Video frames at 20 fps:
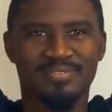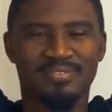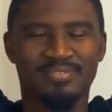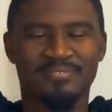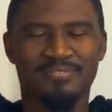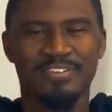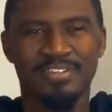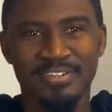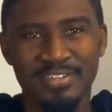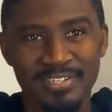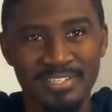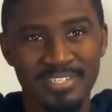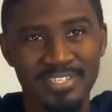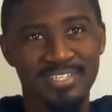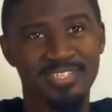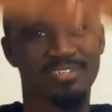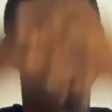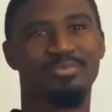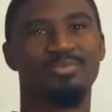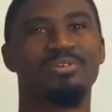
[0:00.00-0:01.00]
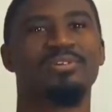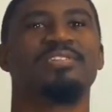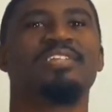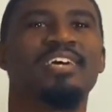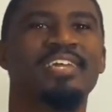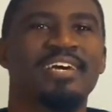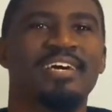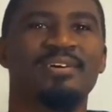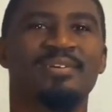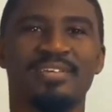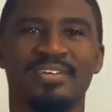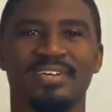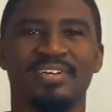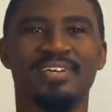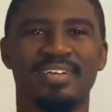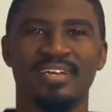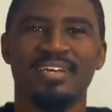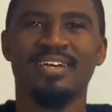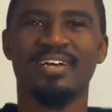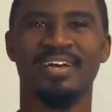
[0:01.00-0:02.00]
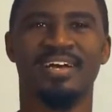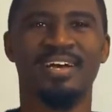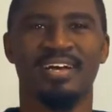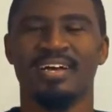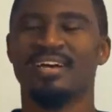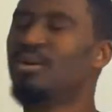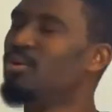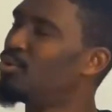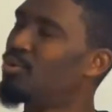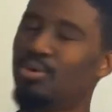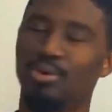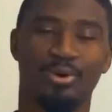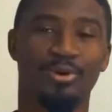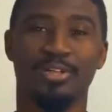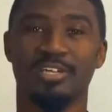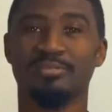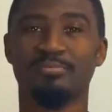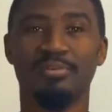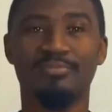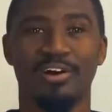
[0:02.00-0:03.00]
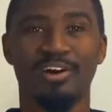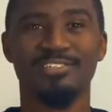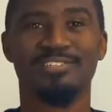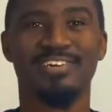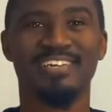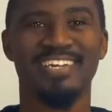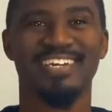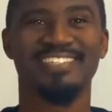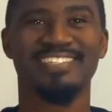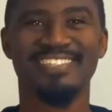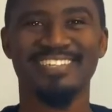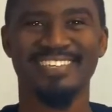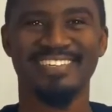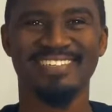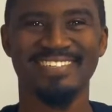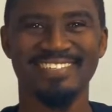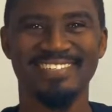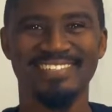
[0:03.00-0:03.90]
Very good. Wiggle that out. Let's move on to our next thing.